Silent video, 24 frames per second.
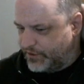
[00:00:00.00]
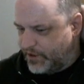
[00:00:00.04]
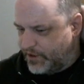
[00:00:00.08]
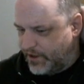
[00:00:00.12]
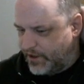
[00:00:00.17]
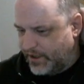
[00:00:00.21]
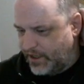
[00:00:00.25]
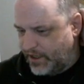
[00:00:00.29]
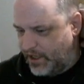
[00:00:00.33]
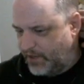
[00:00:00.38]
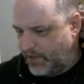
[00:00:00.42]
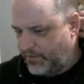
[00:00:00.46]

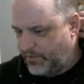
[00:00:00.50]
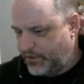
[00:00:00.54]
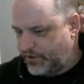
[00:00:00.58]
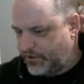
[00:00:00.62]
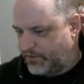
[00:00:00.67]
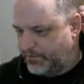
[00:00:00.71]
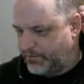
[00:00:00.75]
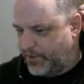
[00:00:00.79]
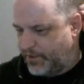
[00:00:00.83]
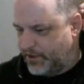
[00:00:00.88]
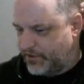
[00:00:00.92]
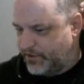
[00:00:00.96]
start a game, there's
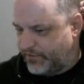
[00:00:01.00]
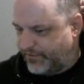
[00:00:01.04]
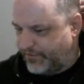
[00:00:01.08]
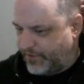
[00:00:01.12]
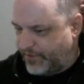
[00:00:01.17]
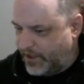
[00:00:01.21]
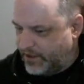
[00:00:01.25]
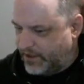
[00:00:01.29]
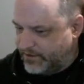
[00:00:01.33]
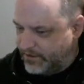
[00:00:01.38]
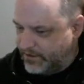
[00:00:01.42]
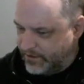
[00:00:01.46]
a bunch of
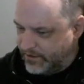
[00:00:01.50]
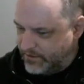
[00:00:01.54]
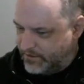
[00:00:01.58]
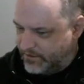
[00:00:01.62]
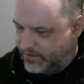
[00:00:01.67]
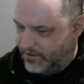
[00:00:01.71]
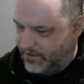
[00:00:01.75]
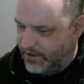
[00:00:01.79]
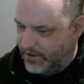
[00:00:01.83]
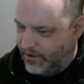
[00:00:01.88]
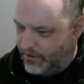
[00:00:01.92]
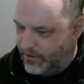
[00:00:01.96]

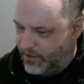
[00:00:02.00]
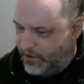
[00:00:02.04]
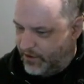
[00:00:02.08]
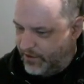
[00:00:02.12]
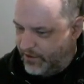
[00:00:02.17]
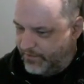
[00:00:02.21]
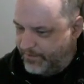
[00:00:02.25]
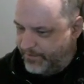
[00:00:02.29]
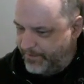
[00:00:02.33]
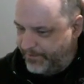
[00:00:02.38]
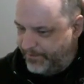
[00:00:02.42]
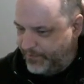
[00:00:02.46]
faucets,
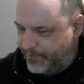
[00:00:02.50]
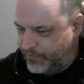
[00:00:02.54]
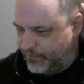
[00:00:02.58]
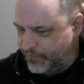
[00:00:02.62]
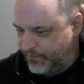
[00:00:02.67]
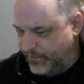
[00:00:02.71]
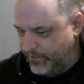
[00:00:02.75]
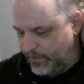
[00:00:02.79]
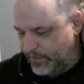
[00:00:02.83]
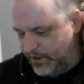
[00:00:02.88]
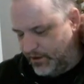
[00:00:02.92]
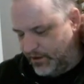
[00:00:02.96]
all
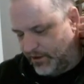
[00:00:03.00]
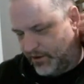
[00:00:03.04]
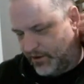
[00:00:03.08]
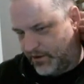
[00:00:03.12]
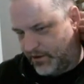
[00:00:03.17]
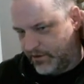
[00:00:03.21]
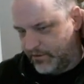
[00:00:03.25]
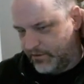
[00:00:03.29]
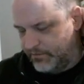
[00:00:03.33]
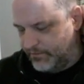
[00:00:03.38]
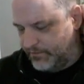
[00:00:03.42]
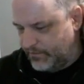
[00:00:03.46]

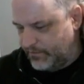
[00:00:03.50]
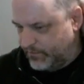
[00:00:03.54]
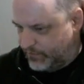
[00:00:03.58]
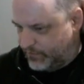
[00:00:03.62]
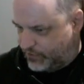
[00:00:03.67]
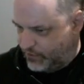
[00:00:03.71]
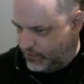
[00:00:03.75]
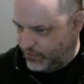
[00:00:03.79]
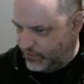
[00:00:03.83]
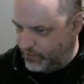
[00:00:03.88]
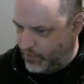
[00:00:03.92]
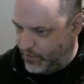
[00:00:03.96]

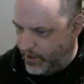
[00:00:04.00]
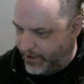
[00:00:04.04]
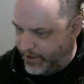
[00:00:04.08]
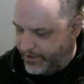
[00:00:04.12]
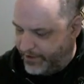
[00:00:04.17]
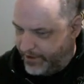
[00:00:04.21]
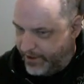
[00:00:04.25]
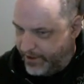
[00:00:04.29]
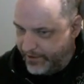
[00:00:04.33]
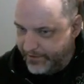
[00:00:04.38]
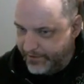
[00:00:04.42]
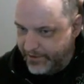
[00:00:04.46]
shooting
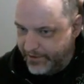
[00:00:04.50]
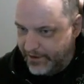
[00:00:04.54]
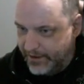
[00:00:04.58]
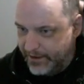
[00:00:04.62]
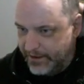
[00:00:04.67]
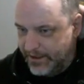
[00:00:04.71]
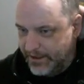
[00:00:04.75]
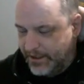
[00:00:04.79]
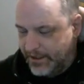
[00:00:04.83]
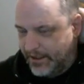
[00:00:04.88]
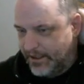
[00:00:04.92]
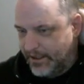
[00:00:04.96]
water out,
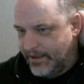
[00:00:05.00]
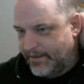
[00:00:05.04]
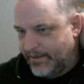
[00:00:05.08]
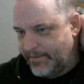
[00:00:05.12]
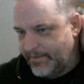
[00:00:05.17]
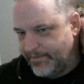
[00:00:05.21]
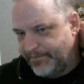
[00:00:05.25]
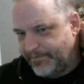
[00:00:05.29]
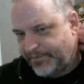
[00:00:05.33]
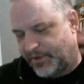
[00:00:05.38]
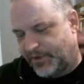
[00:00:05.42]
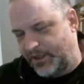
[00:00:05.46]
right?
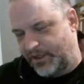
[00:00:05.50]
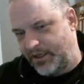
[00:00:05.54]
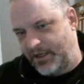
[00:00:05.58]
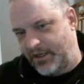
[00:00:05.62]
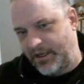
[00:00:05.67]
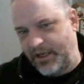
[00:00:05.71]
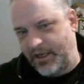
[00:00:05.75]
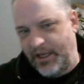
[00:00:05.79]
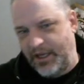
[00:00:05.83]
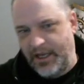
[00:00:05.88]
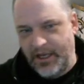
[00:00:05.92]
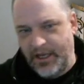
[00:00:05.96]

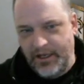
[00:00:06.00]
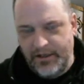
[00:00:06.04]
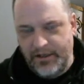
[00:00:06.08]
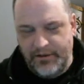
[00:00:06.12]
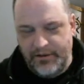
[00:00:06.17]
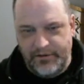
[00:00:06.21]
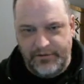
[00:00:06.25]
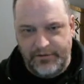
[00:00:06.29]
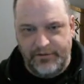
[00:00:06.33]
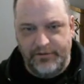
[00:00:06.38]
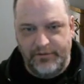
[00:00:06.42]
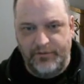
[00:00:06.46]

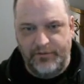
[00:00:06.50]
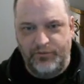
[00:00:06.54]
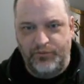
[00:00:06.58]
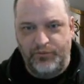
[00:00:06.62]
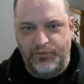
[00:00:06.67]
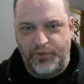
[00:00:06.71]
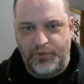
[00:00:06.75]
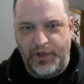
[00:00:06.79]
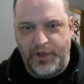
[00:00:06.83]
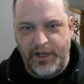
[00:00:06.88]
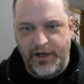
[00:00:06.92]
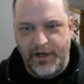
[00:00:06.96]
And
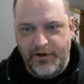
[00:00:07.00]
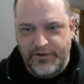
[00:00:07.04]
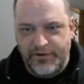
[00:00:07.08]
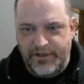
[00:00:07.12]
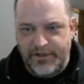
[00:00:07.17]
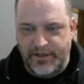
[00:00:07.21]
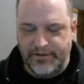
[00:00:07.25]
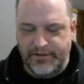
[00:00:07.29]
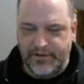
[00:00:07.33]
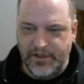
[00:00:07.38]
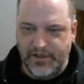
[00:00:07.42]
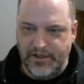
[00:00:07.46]
players,
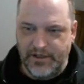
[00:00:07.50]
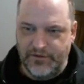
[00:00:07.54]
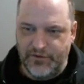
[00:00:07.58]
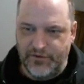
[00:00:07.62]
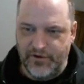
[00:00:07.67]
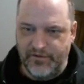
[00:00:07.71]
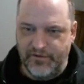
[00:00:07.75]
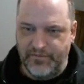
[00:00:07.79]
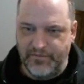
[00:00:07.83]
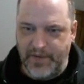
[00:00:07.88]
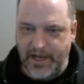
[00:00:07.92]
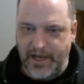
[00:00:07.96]
as they
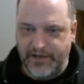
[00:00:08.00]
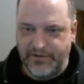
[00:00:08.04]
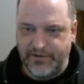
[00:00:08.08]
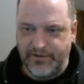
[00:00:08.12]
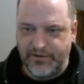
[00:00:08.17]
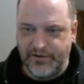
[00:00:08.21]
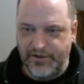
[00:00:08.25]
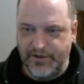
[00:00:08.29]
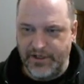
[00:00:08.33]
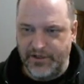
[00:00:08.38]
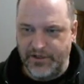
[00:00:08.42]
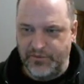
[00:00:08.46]
sort of
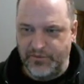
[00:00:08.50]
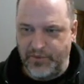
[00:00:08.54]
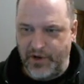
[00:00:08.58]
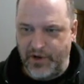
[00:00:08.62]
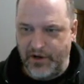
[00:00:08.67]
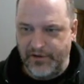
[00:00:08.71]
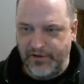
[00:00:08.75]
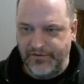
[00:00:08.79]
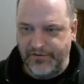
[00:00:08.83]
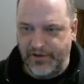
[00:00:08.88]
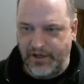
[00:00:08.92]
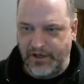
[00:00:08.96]
master each
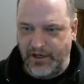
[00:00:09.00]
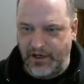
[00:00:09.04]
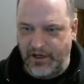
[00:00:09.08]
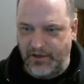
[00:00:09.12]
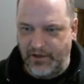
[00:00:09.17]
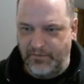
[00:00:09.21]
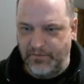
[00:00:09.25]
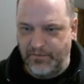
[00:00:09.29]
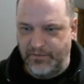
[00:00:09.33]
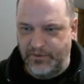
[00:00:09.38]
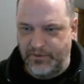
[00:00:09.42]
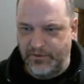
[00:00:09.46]
part of the
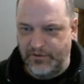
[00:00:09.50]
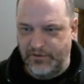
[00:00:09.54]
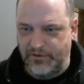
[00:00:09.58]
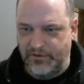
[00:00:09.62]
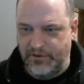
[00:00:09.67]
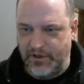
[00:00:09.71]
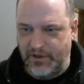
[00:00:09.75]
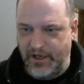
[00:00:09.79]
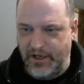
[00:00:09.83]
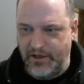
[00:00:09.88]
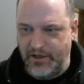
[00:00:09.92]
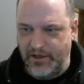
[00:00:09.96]
game,
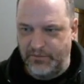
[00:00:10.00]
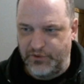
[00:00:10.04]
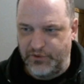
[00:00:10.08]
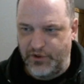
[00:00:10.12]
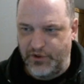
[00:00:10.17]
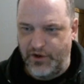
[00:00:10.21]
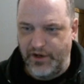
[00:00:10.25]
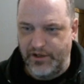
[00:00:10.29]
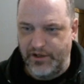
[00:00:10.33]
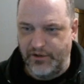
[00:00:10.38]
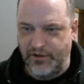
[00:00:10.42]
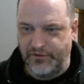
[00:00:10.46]
end up
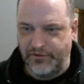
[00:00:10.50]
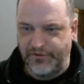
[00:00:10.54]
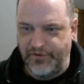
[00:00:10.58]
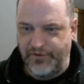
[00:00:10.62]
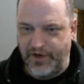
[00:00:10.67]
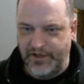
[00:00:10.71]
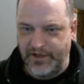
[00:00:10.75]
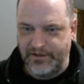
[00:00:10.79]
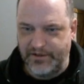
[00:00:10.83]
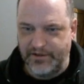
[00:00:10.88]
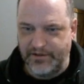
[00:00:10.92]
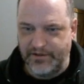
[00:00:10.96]
turning those
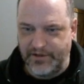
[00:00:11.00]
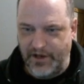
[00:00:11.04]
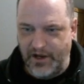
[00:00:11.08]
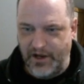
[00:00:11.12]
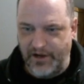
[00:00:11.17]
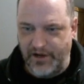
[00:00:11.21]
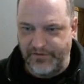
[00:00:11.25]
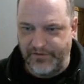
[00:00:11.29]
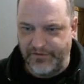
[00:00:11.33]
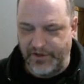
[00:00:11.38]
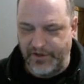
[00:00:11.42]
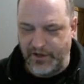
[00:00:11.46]
faucets
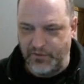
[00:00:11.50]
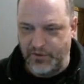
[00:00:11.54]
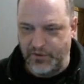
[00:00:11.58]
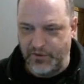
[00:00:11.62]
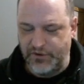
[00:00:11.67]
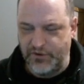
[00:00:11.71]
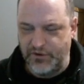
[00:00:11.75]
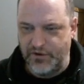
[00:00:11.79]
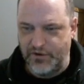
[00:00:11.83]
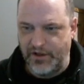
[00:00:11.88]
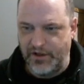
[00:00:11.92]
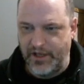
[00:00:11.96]
off. Like
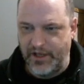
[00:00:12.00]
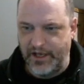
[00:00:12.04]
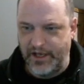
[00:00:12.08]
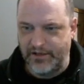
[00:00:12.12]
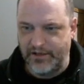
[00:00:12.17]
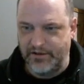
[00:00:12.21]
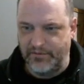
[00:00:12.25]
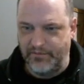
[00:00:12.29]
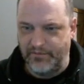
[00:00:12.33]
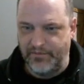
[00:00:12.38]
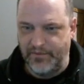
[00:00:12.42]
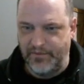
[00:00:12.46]
once you
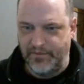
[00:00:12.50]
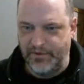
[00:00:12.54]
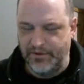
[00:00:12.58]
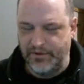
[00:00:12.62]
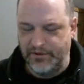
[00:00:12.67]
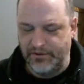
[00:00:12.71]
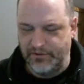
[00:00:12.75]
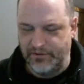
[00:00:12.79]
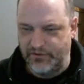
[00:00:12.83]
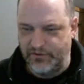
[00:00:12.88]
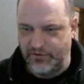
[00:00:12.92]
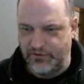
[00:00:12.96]
collect
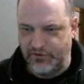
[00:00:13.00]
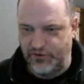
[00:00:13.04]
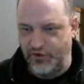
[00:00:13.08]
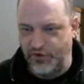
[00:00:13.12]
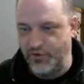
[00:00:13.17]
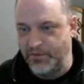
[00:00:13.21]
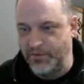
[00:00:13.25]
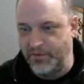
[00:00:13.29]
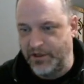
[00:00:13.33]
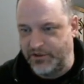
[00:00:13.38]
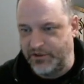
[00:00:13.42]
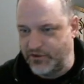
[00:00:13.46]
it's
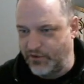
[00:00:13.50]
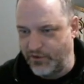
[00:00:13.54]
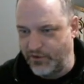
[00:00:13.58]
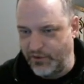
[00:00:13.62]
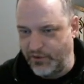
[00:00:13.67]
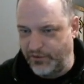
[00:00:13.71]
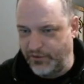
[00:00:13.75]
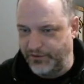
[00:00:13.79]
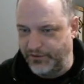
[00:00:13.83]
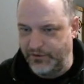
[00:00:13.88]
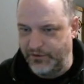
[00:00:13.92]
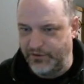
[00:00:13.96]
too much
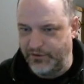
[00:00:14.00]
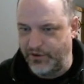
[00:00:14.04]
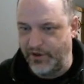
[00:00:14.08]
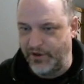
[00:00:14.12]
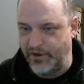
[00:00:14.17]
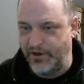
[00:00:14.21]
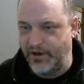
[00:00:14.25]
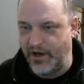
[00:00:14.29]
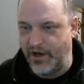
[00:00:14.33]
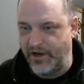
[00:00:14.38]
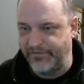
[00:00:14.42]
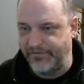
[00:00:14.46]
gold, you
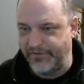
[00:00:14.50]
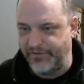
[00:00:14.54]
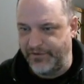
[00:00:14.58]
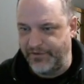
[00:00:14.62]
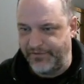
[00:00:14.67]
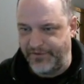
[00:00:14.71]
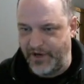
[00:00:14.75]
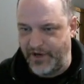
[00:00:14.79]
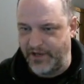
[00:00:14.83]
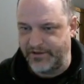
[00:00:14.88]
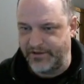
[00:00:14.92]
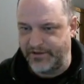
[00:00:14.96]
turn off the
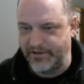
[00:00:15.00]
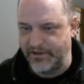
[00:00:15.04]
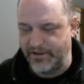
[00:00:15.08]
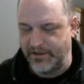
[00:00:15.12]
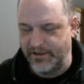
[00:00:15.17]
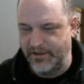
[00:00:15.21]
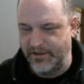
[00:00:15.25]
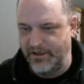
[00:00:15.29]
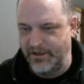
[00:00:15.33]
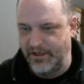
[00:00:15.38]
faucet